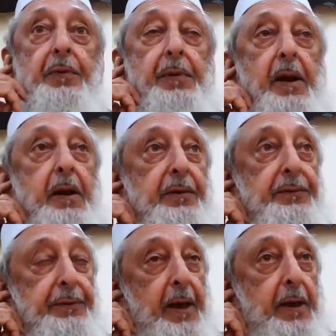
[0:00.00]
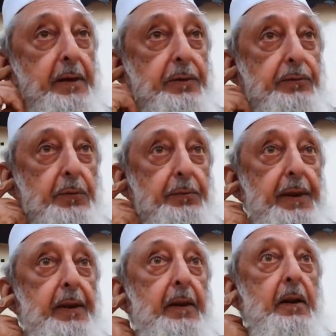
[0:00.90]
for Pakistan is to
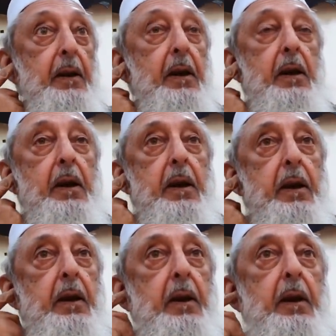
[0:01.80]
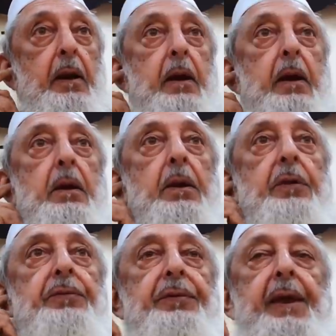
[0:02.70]
build
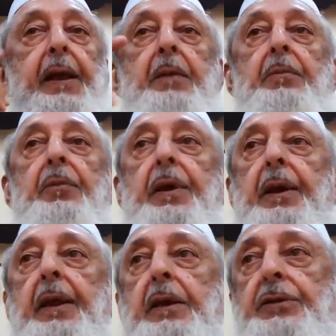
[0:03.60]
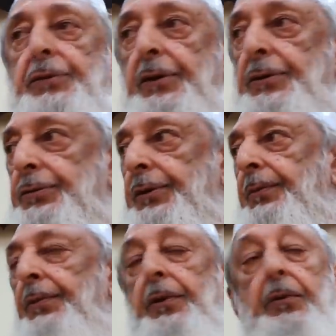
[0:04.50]
the same
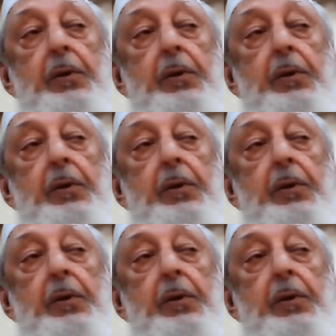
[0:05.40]
relationship with